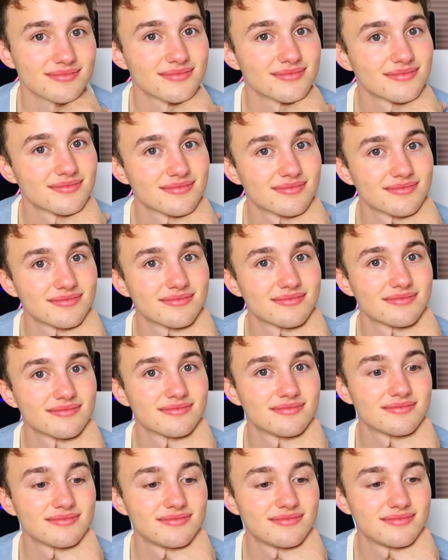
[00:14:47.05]

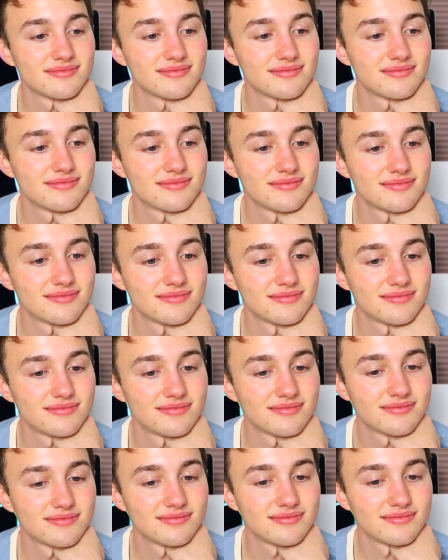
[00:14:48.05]
[no speech]